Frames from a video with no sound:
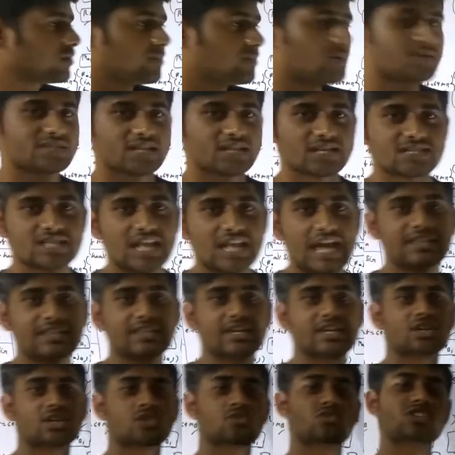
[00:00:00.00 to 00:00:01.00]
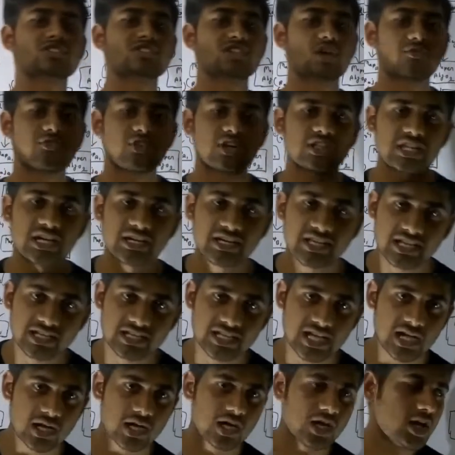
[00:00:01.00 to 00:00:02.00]
will be such like that it will shuffle the
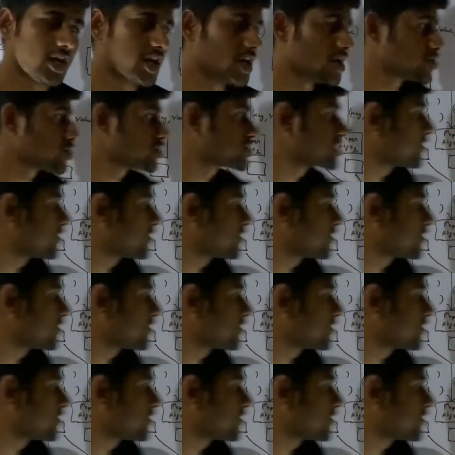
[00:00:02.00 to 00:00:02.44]
data. So